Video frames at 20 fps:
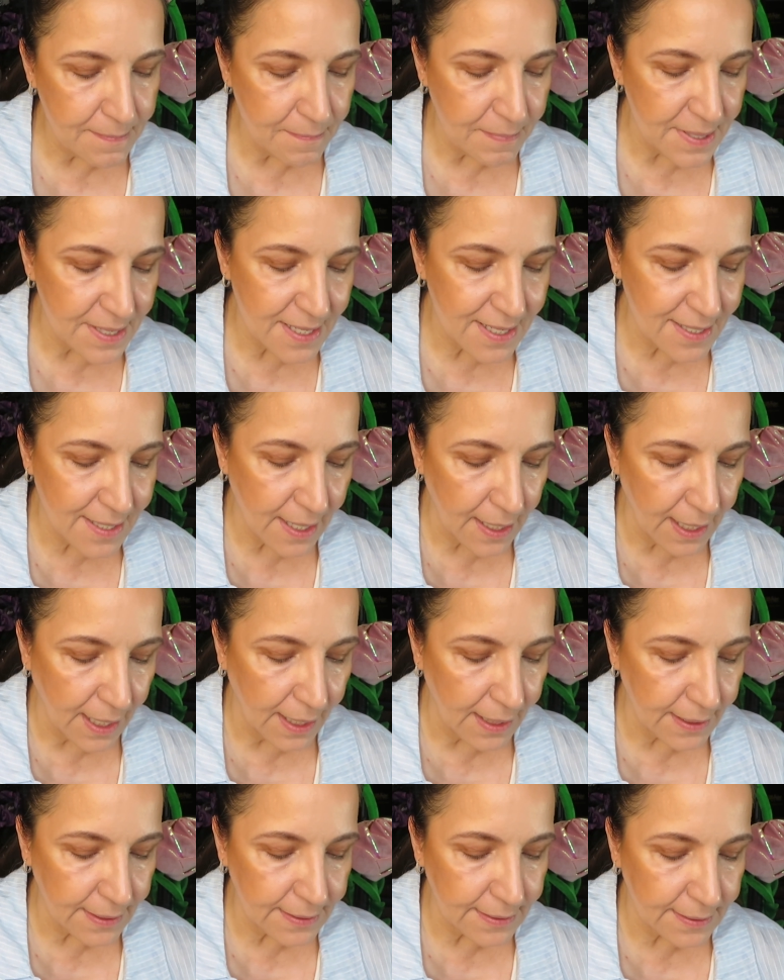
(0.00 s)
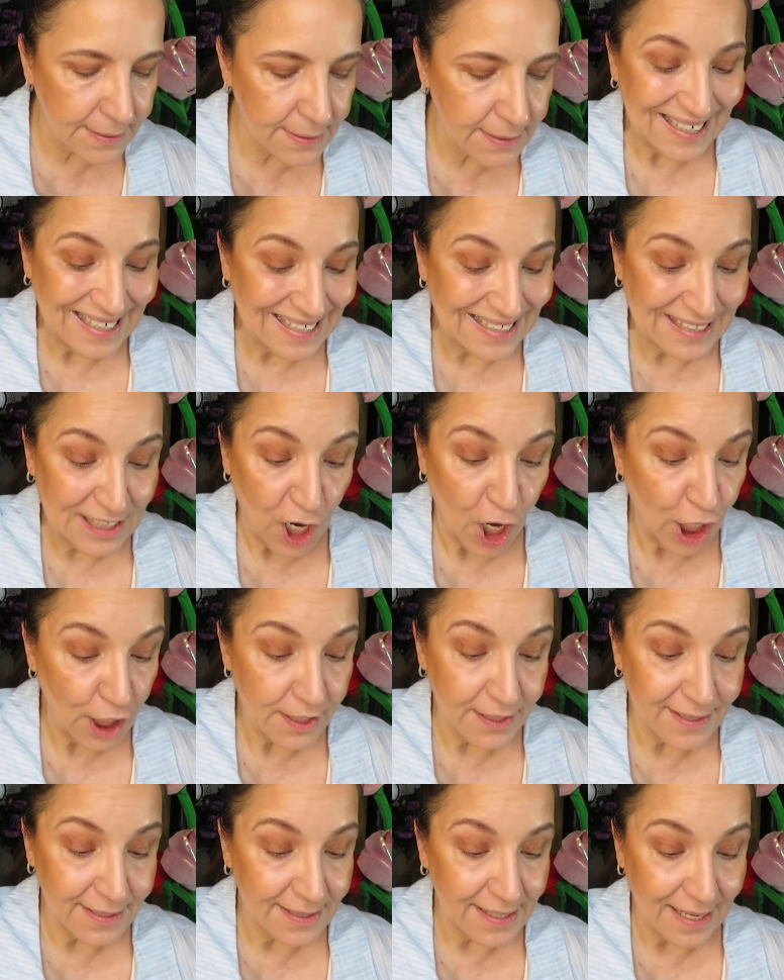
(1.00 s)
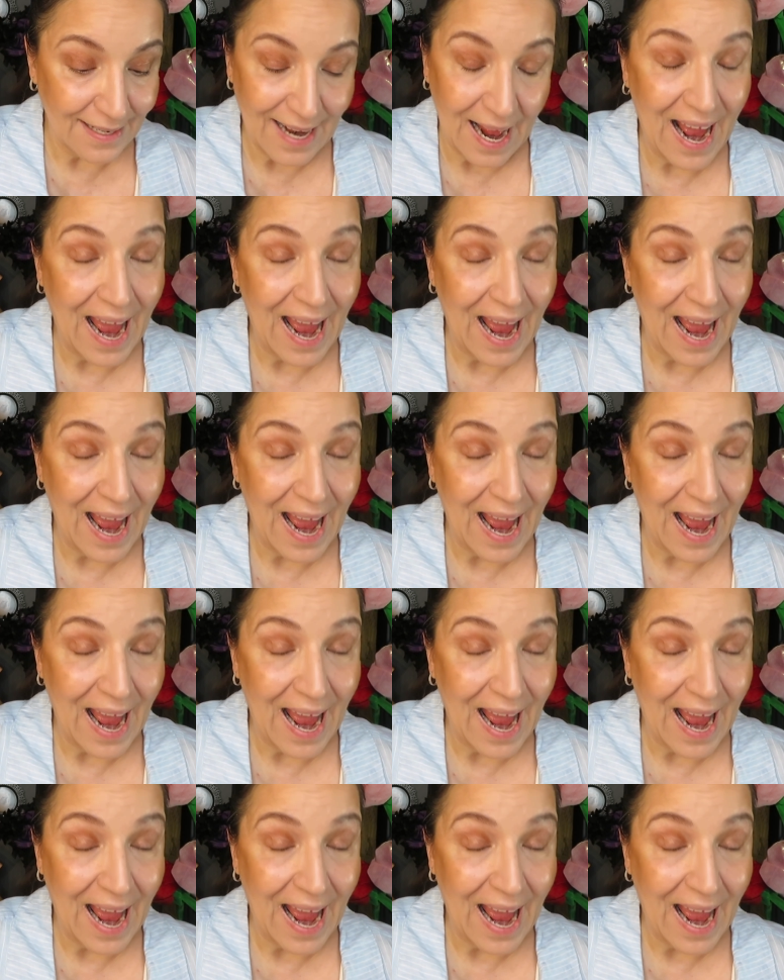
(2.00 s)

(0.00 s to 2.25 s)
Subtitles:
because it's all the same.